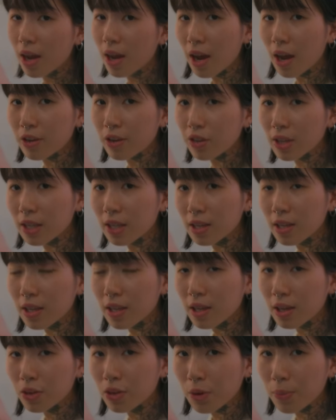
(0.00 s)
I just did
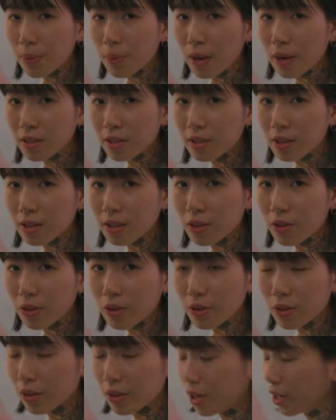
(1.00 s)
underpainting
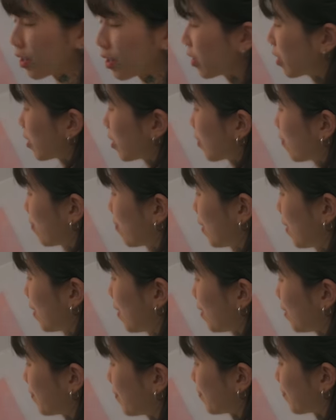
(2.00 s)
earlier,
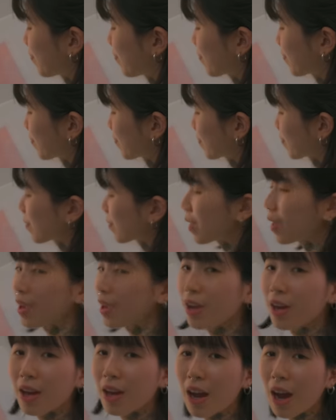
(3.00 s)
but
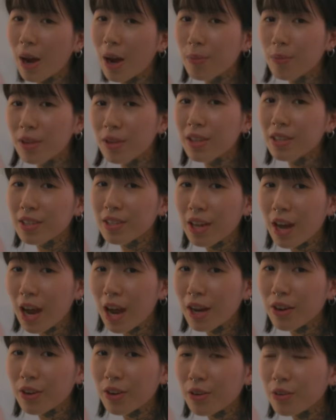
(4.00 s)
I'm really
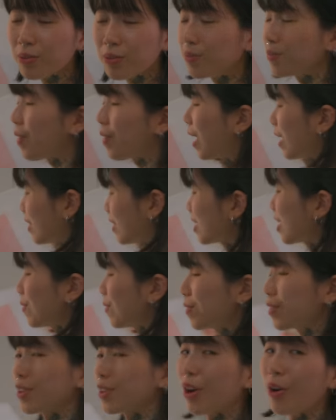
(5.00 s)
tired. I think I
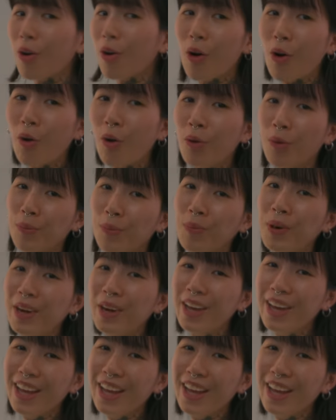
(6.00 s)
will go home.